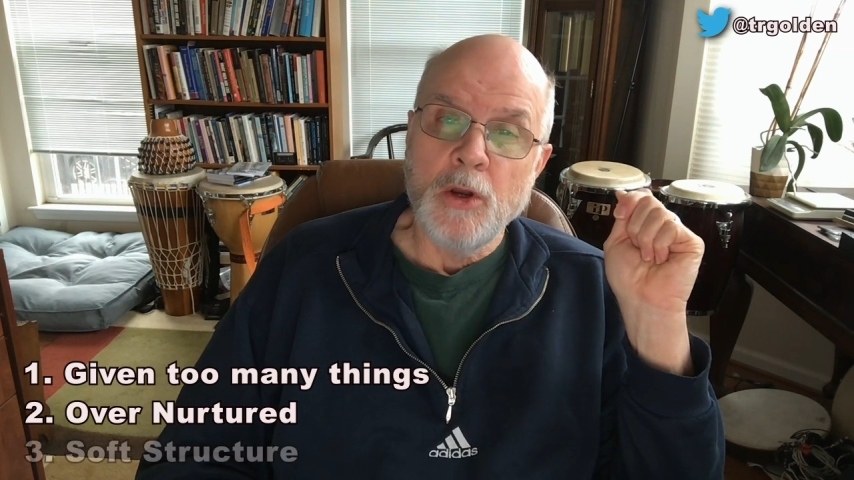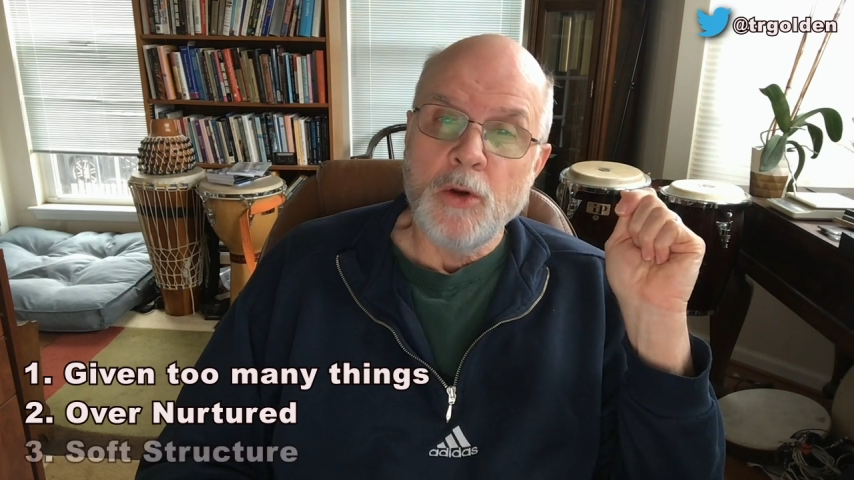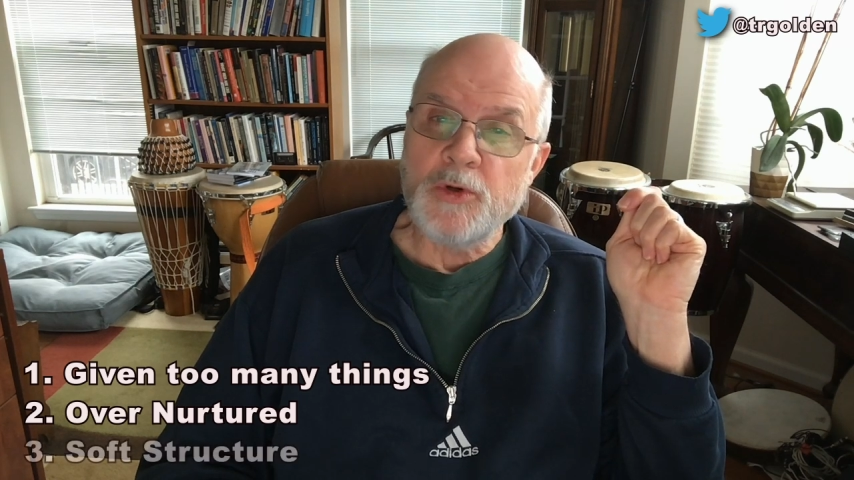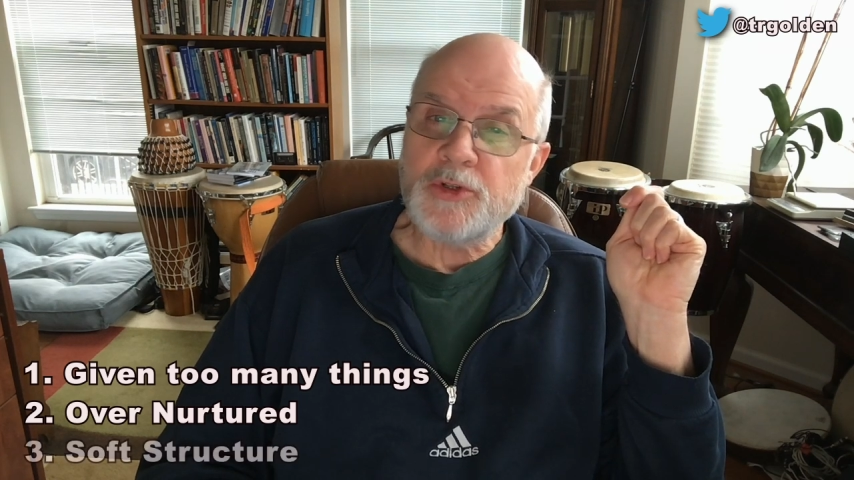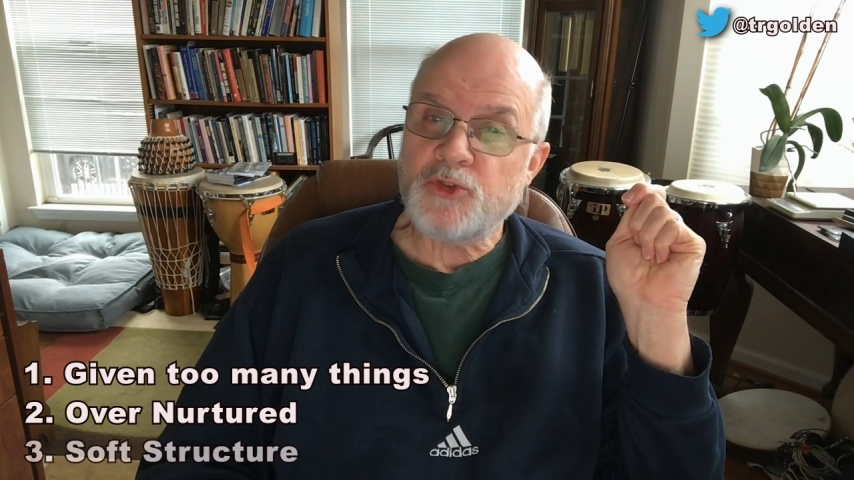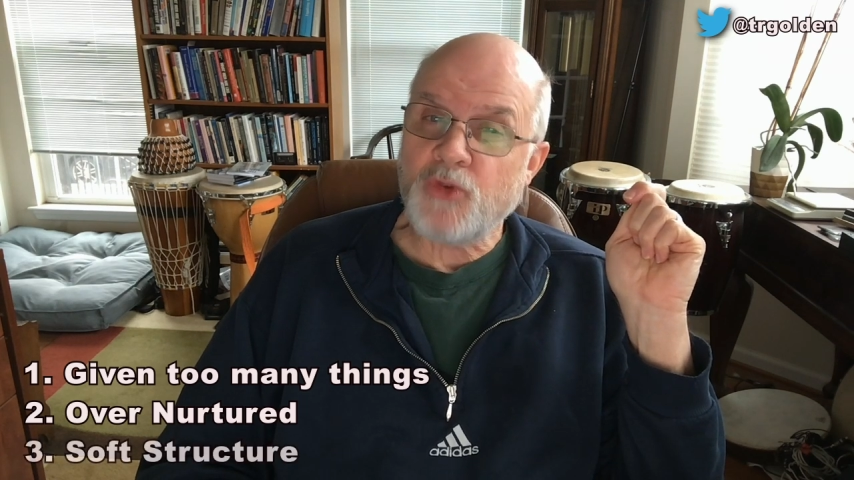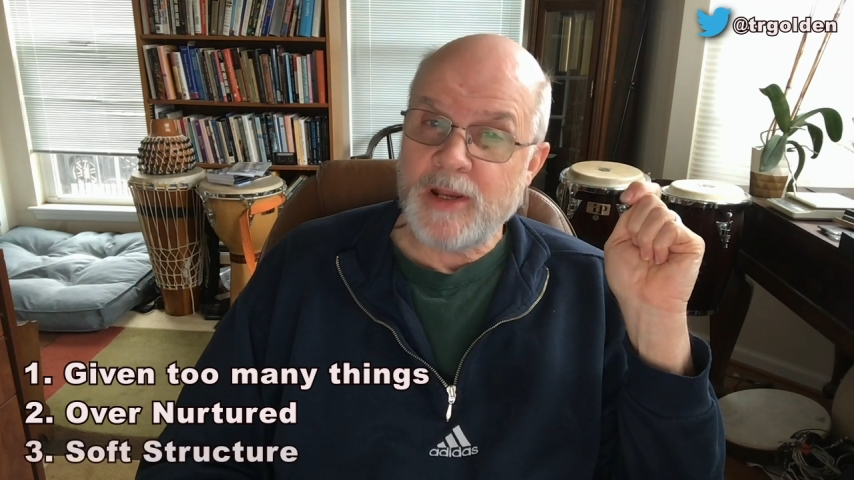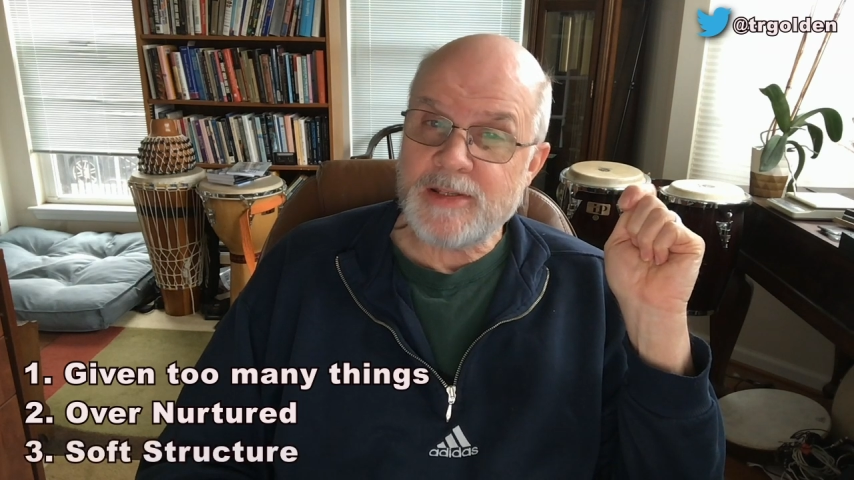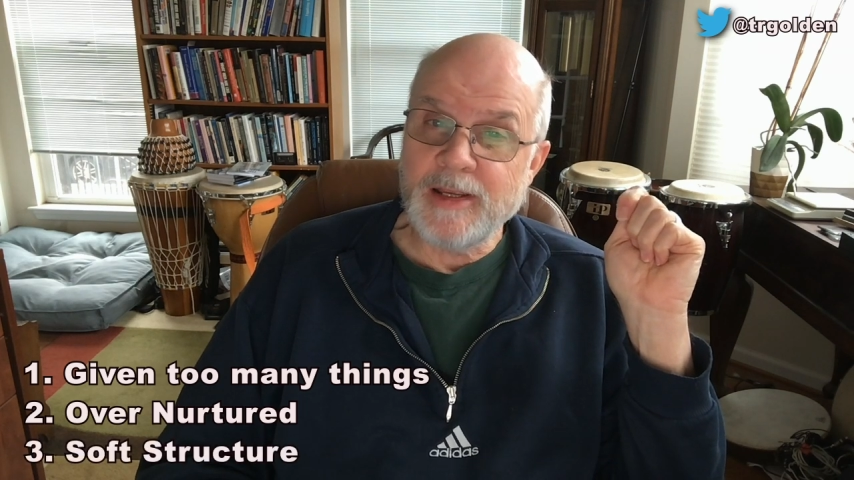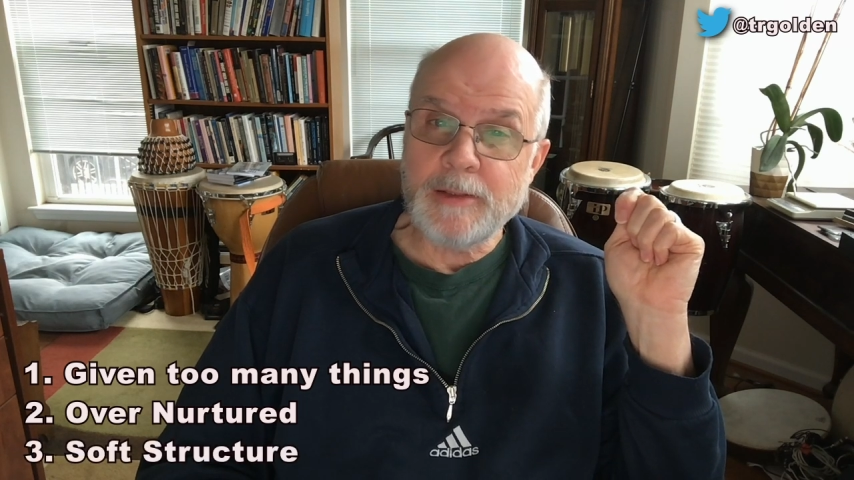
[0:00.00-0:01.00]
which
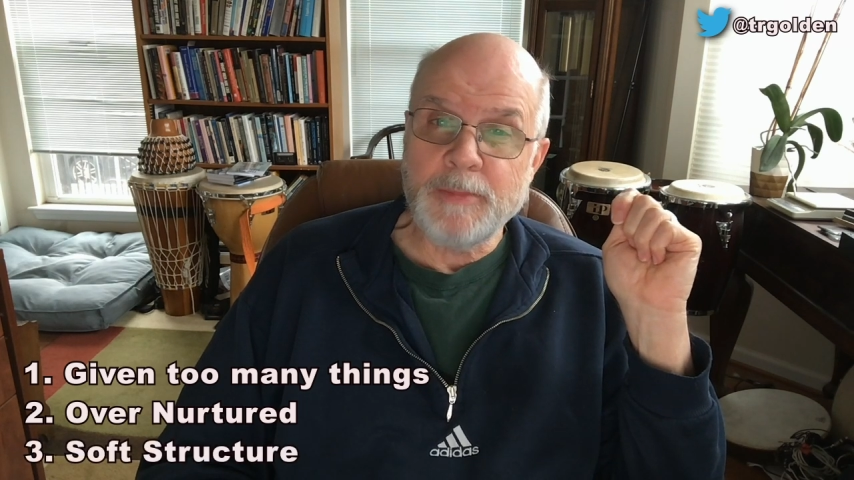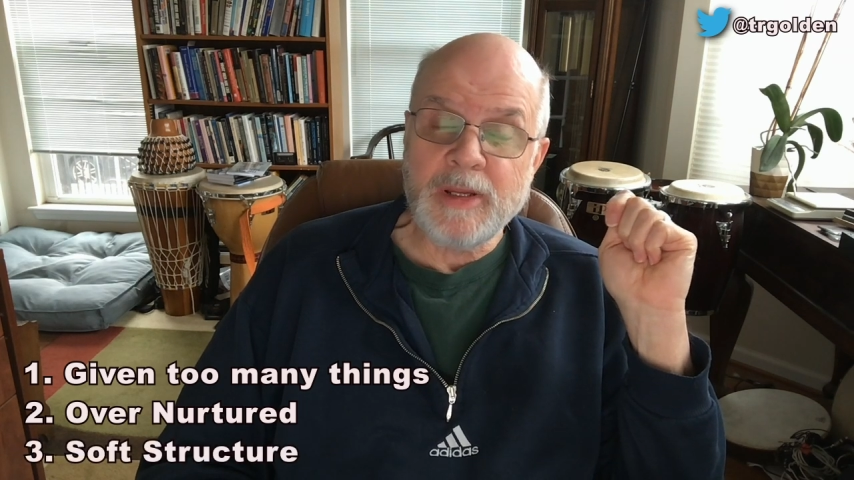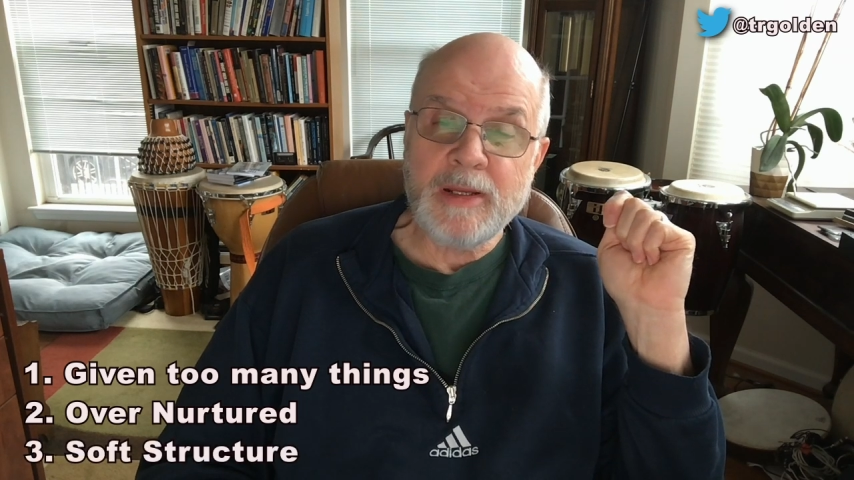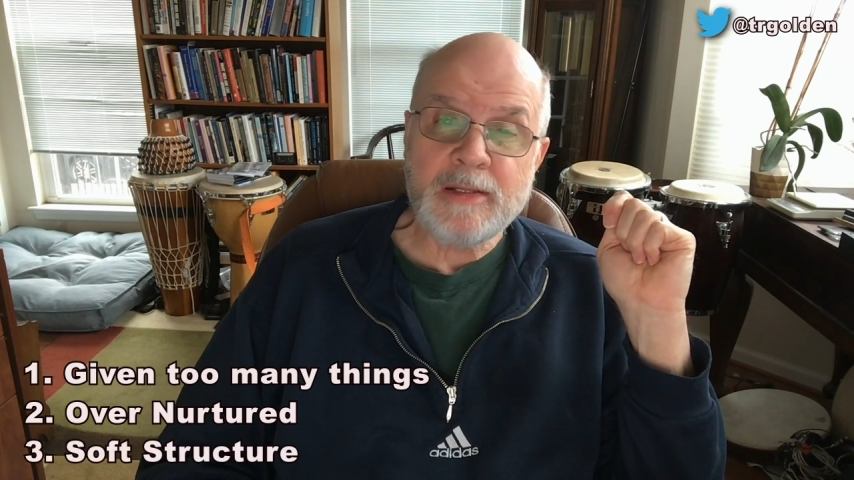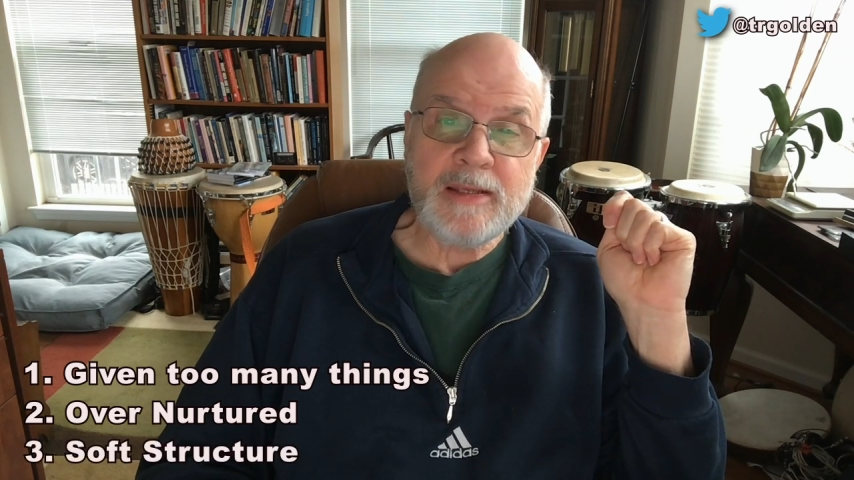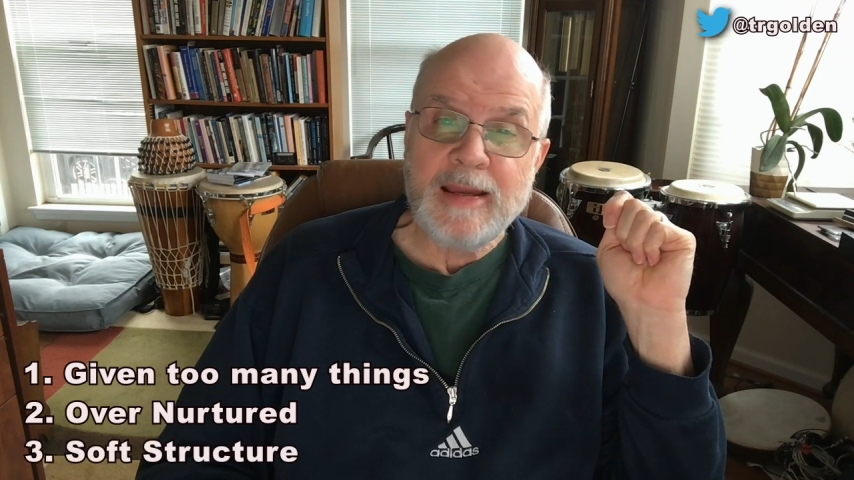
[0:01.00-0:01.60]
translated means